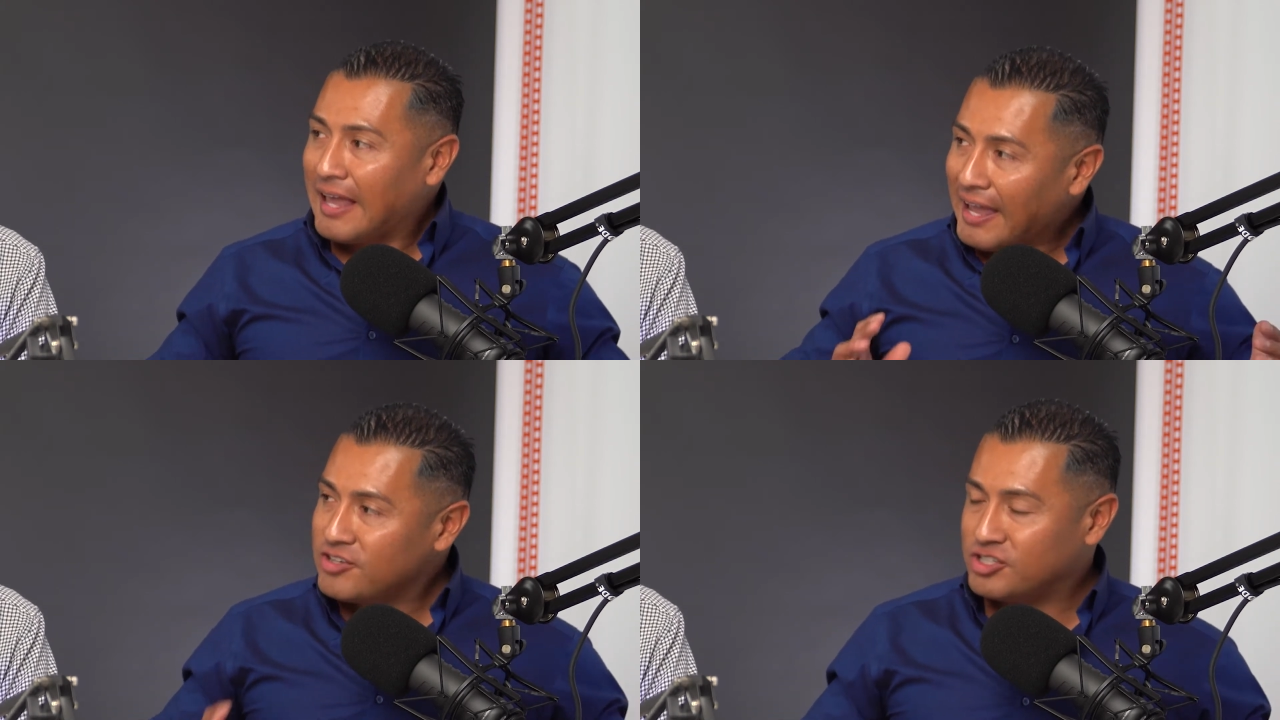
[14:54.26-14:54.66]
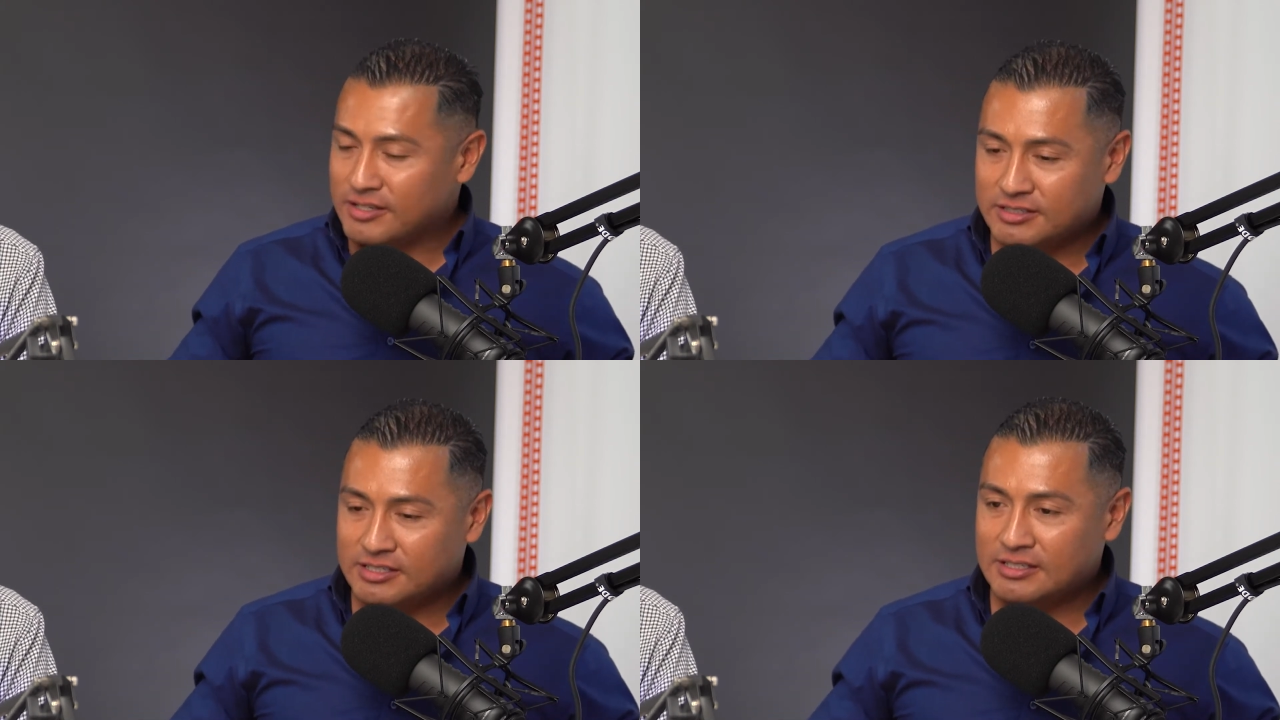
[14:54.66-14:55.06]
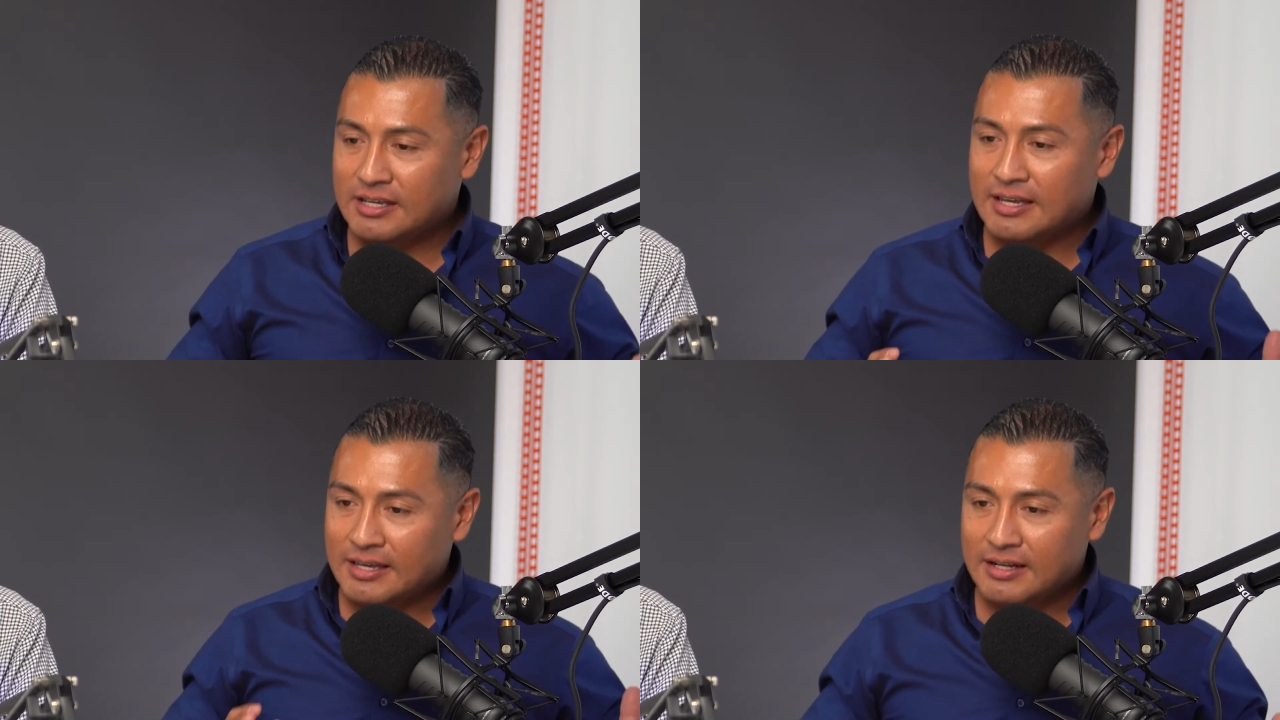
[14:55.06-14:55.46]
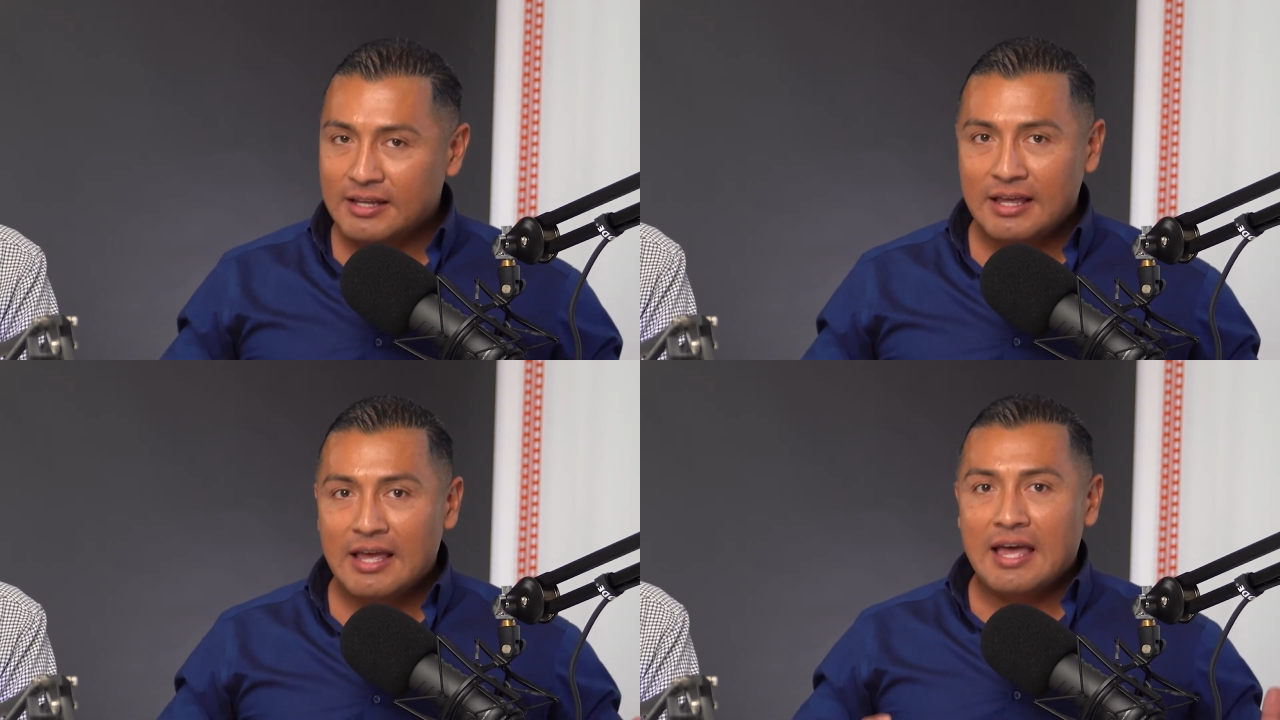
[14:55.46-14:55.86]
agent
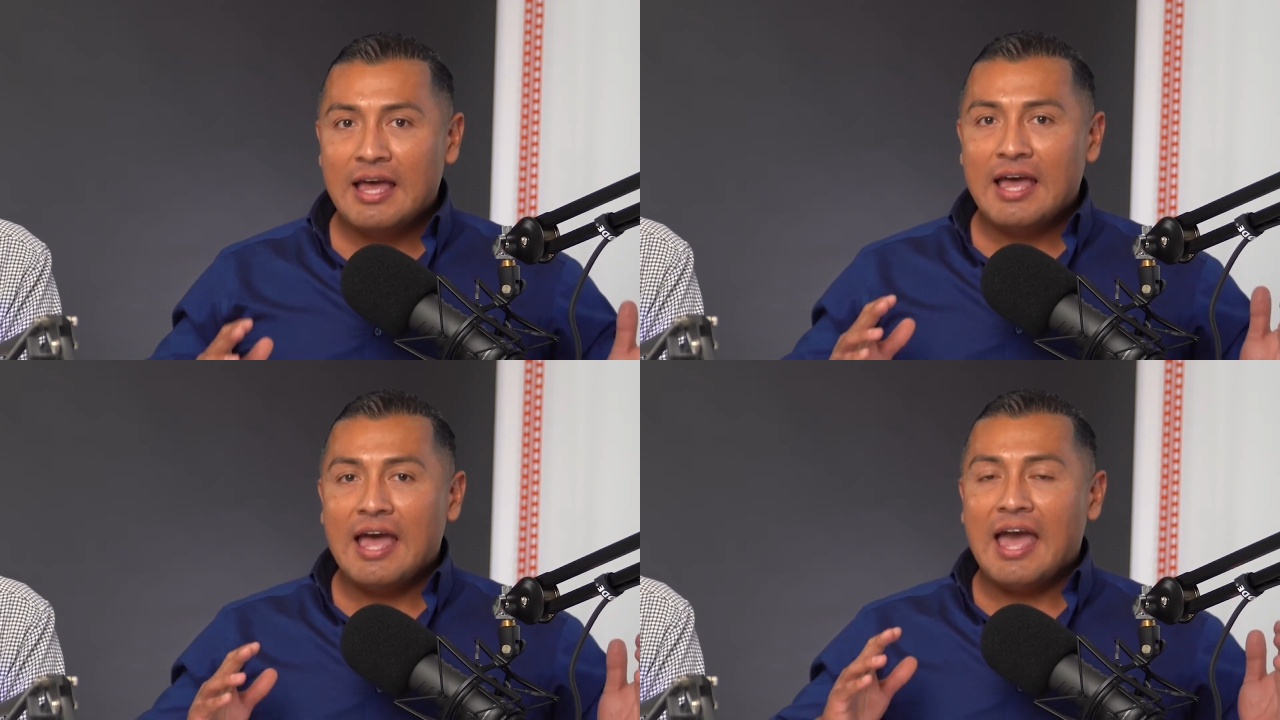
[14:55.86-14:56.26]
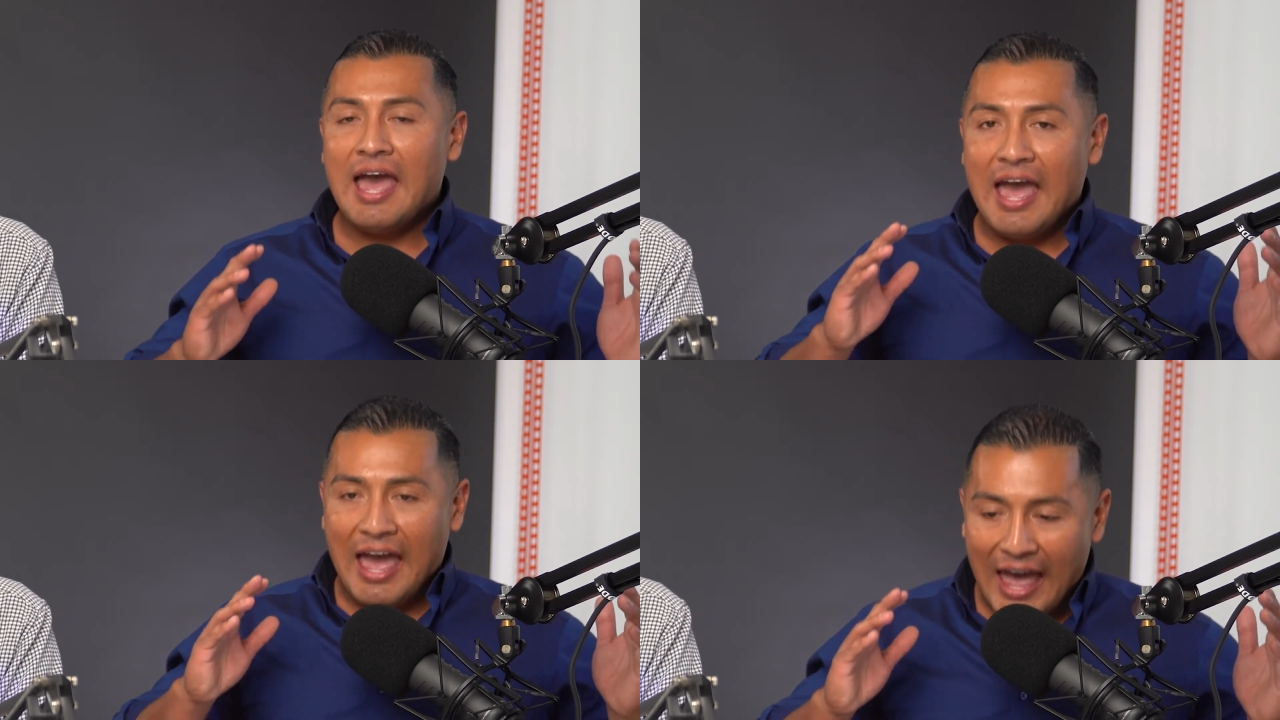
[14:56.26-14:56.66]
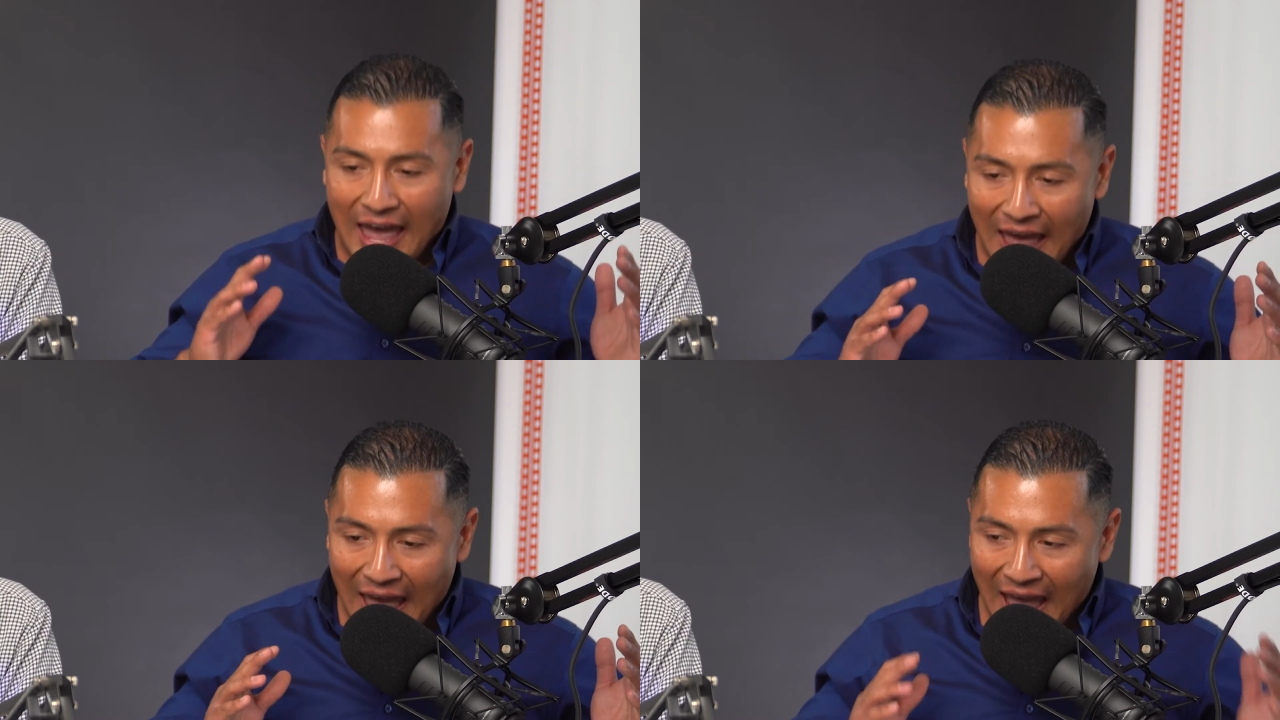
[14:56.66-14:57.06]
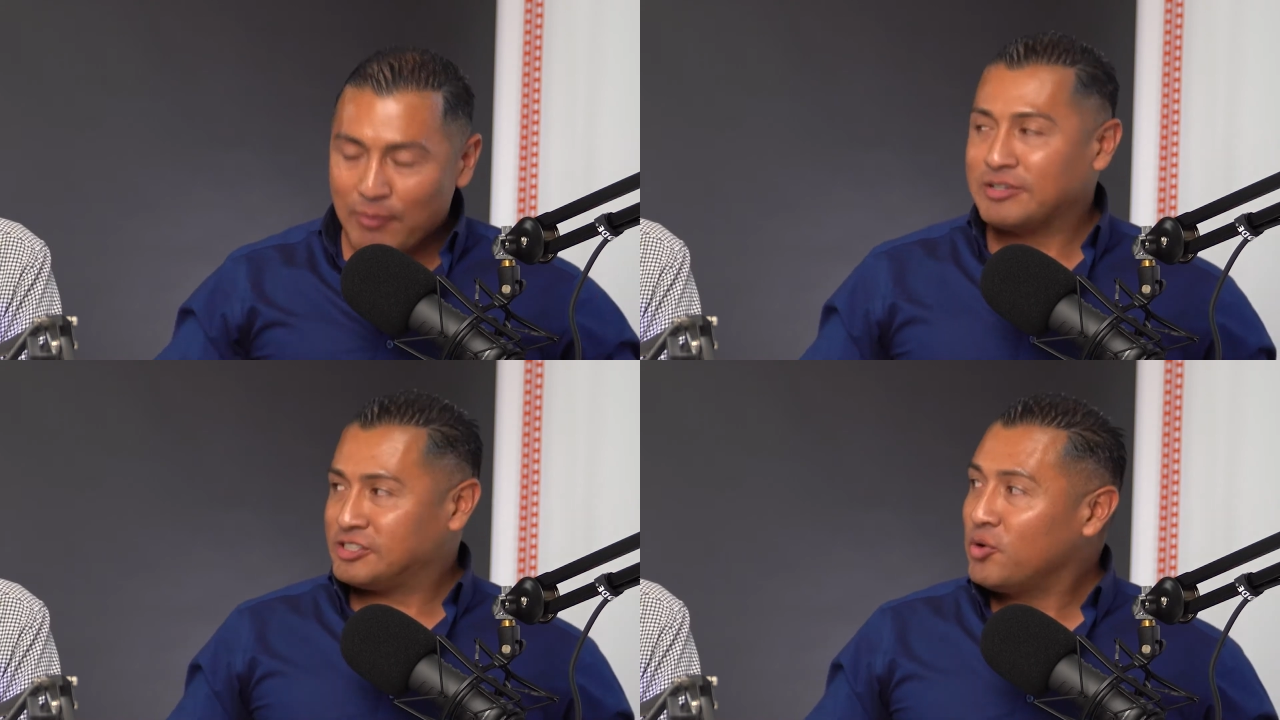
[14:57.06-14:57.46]
in
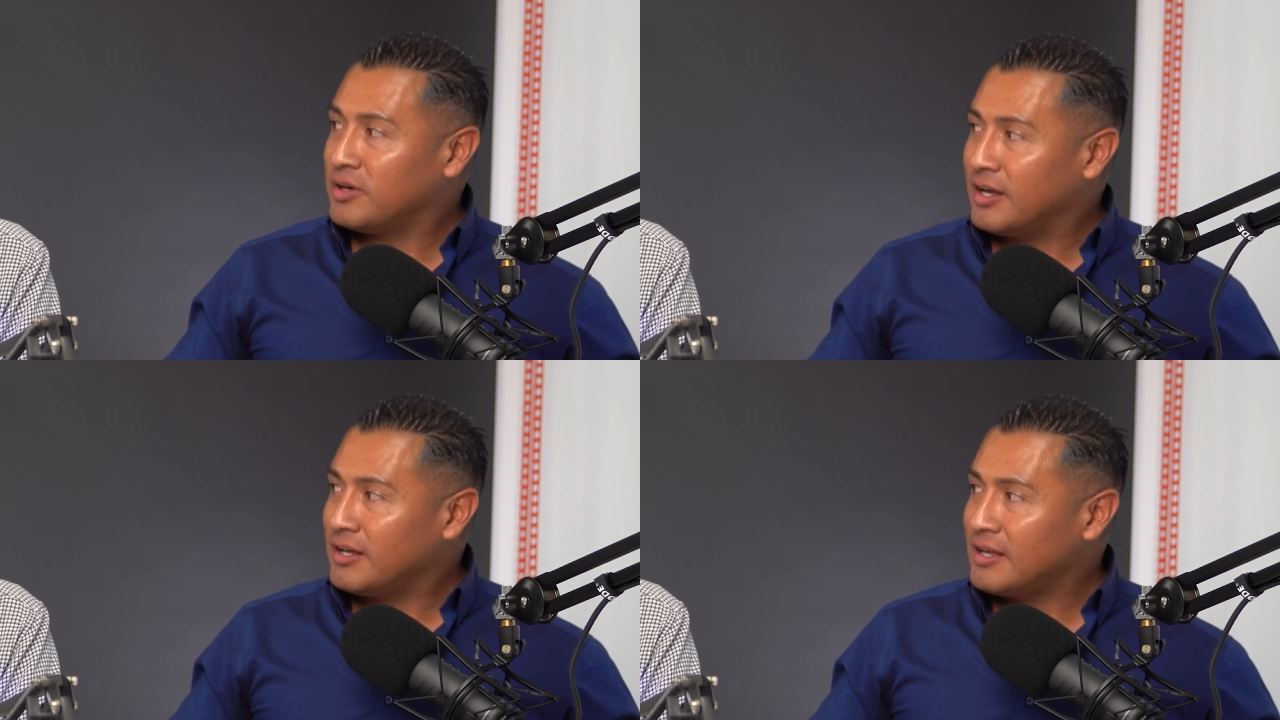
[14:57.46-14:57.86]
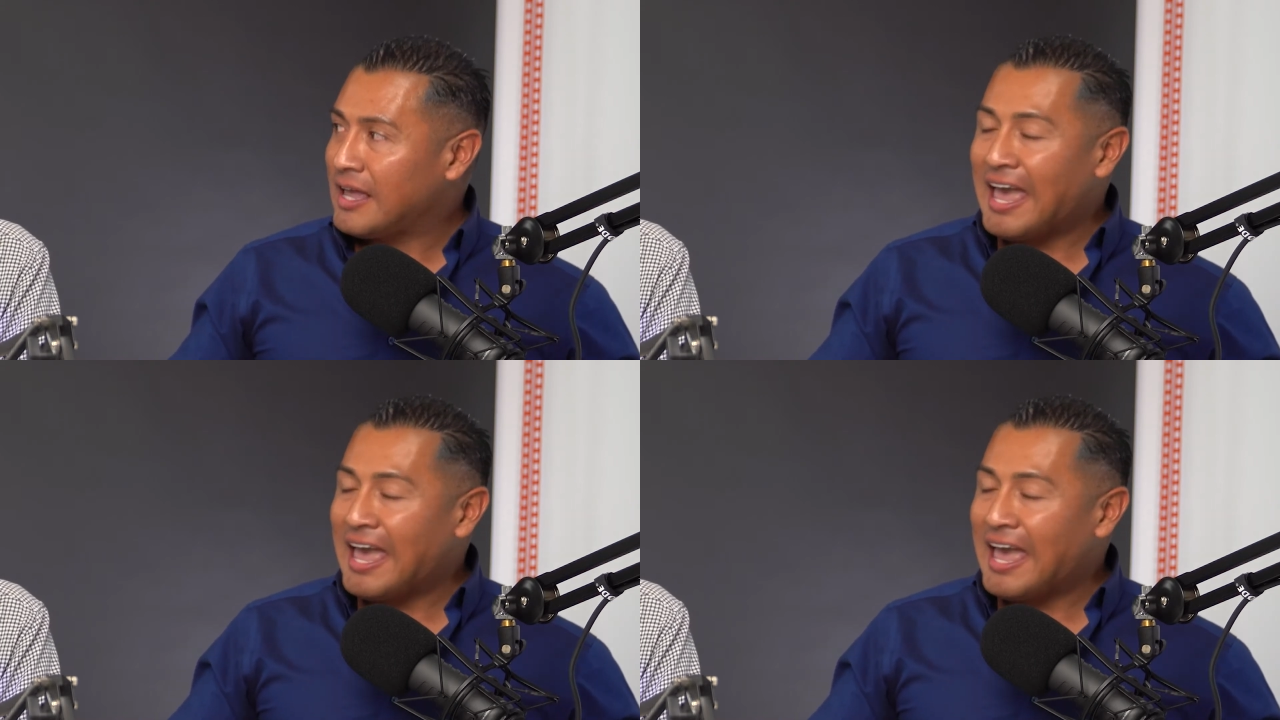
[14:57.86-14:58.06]
Arizona